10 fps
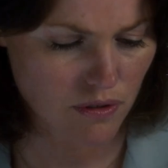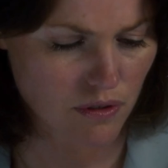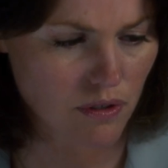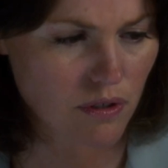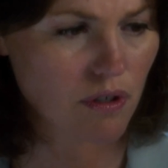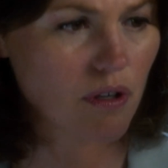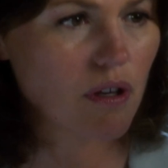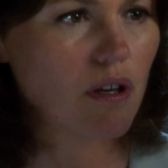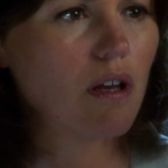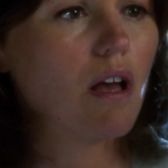his job,
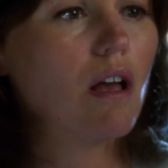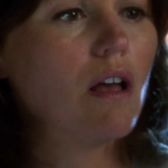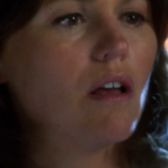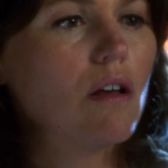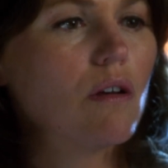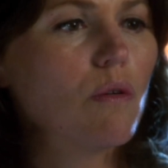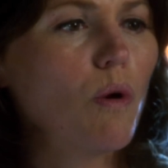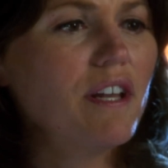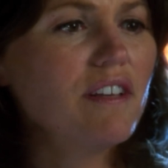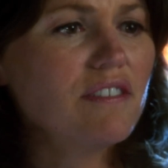he kept it at the
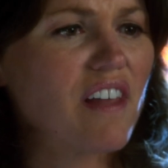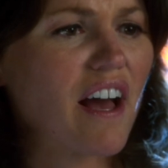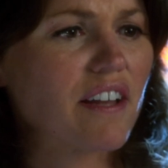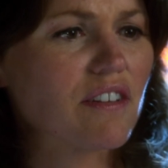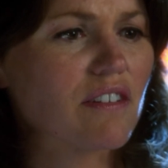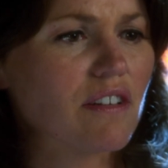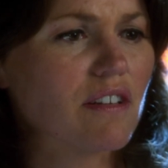whim of CSI's